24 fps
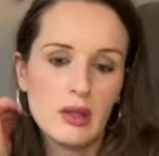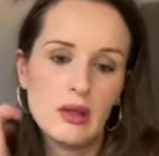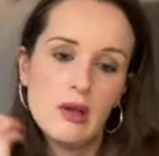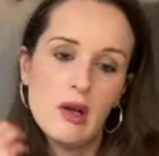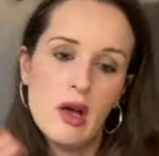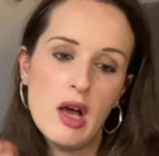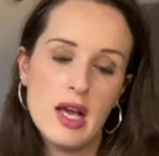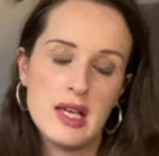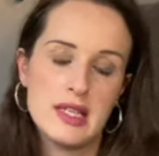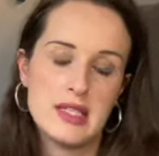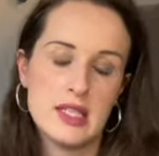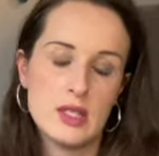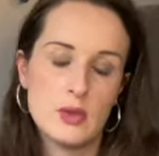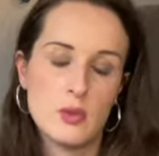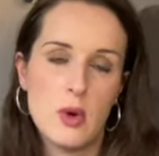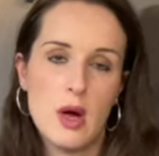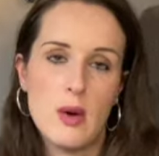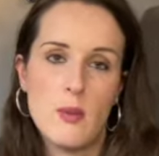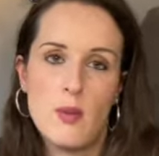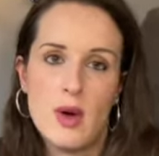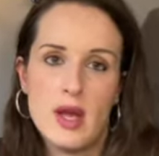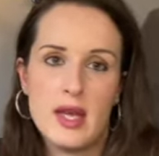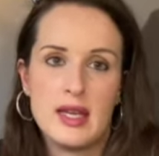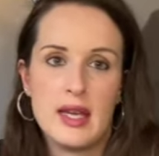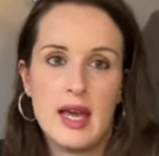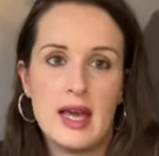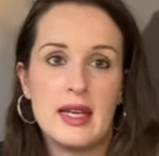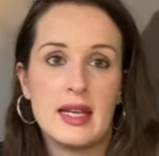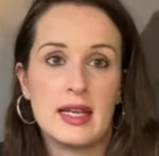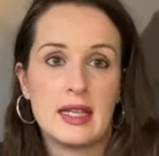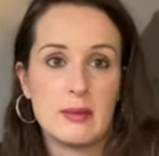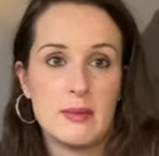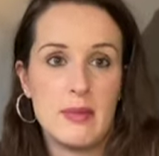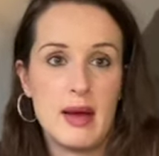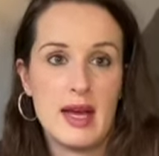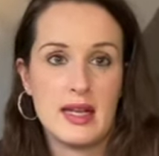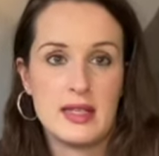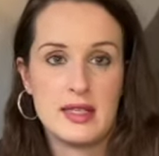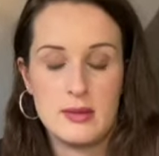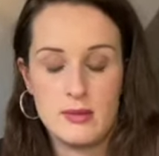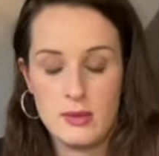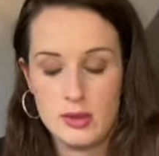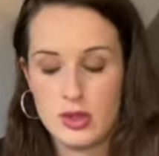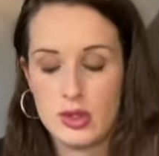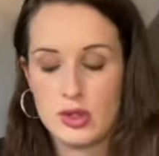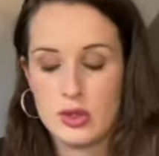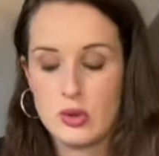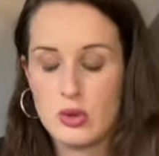I did one where you get a little pattern,
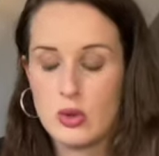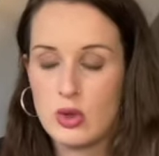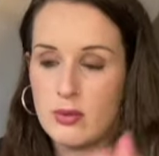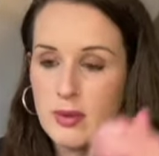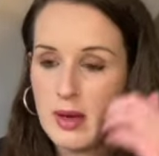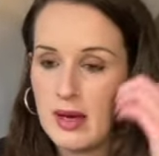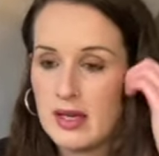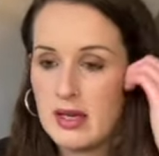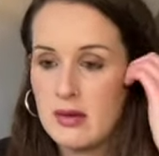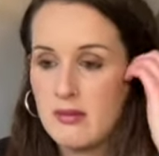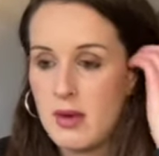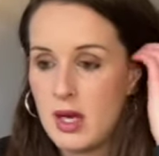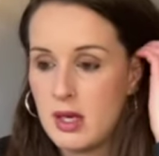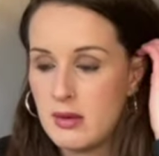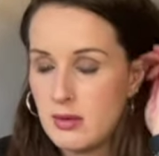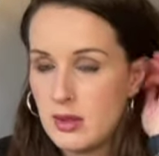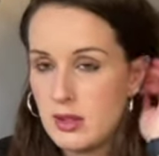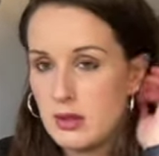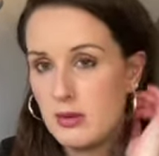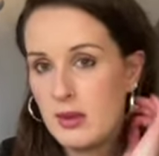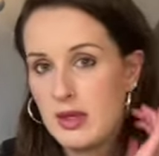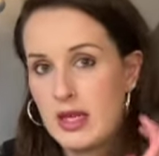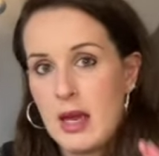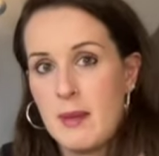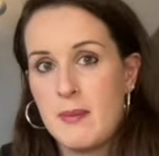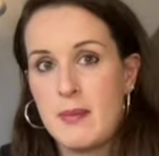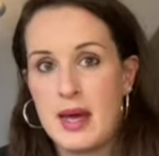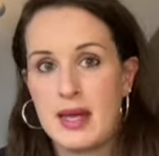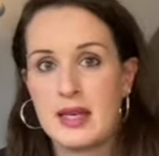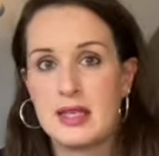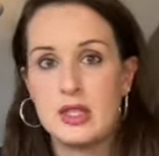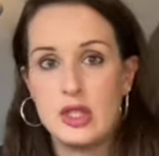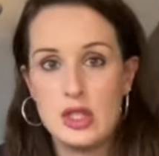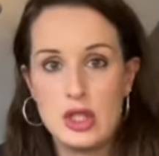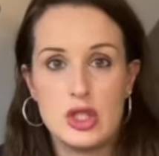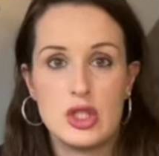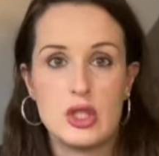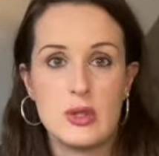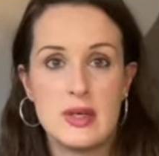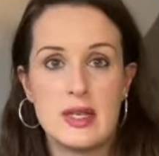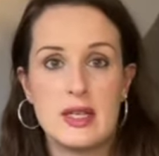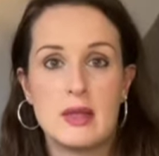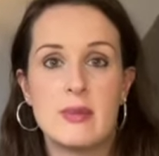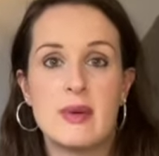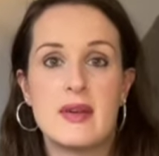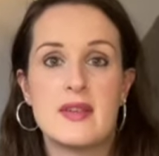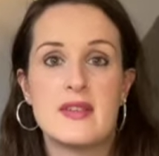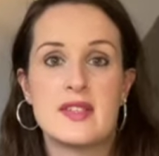which I'll talk about in a moment, and we get a pattern, you do a
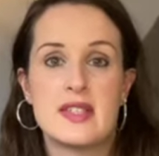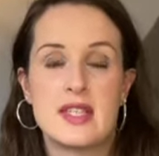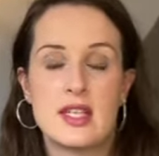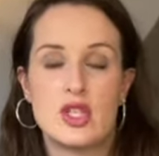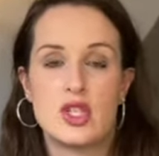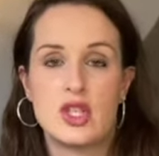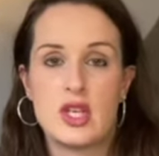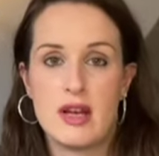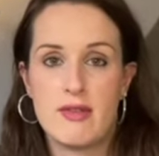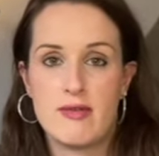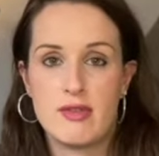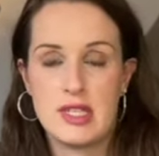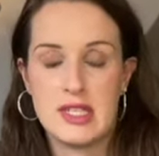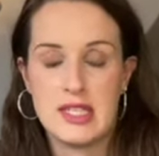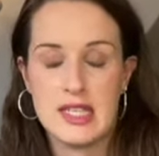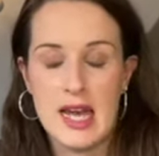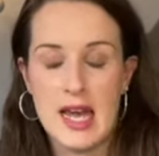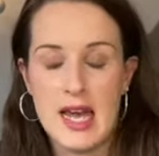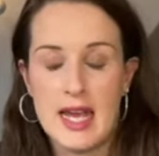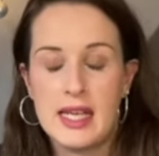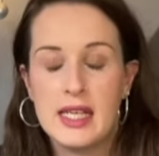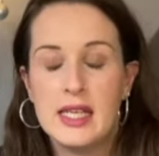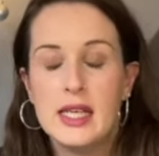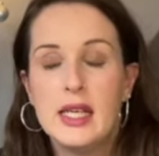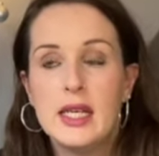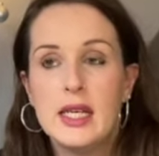little bit of stitching every day.